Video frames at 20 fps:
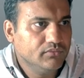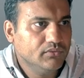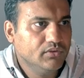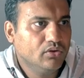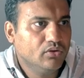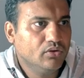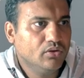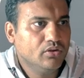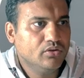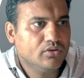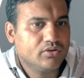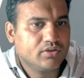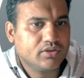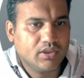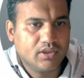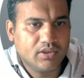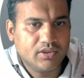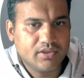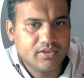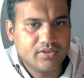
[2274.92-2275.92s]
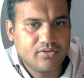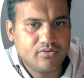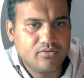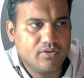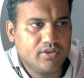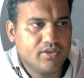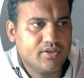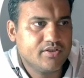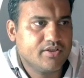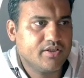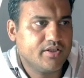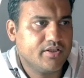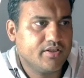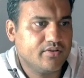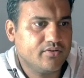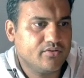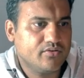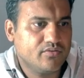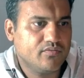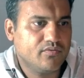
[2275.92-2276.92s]
all those colors you can set.
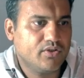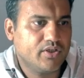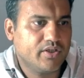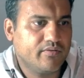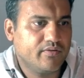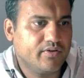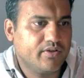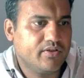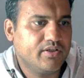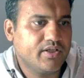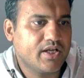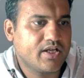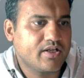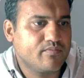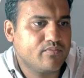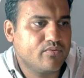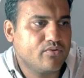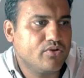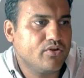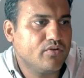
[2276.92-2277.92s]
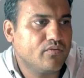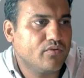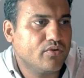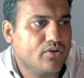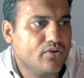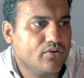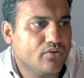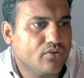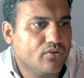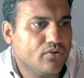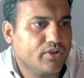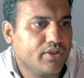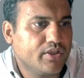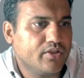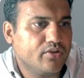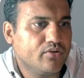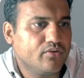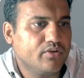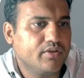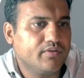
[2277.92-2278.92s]
So whatever dashboard you want to look
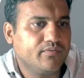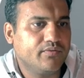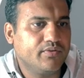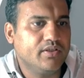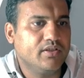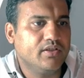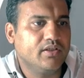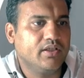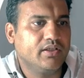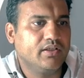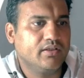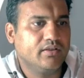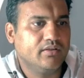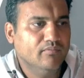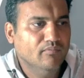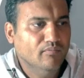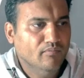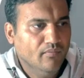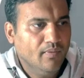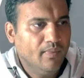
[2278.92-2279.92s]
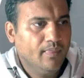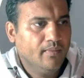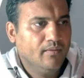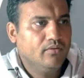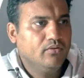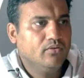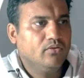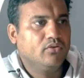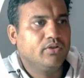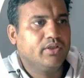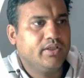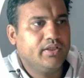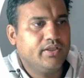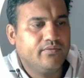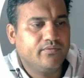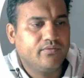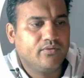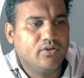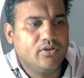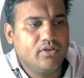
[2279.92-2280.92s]
into it, feel like. Okay,
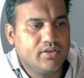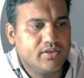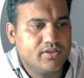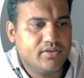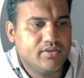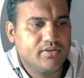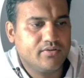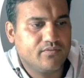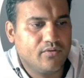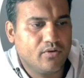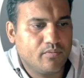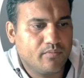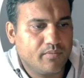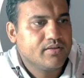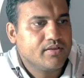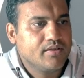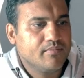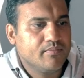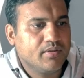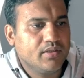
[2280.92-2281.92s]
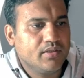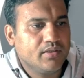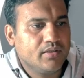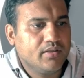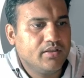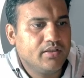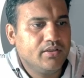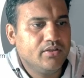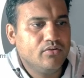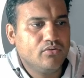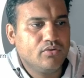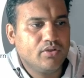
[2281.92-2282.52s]
default is this format. Similarly, you